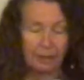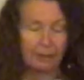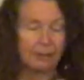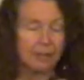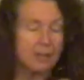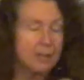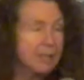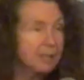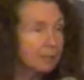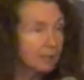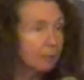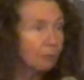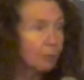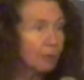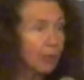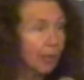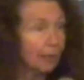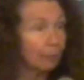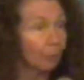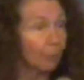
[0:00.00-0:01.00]
instead of
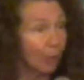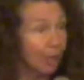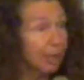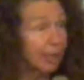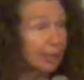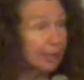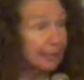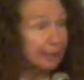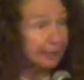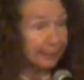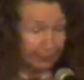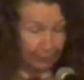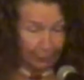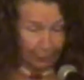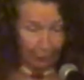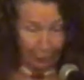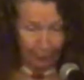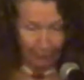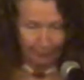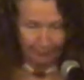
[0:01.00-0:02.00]
where I wanted it to
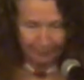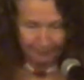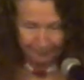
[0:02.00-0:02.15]
go?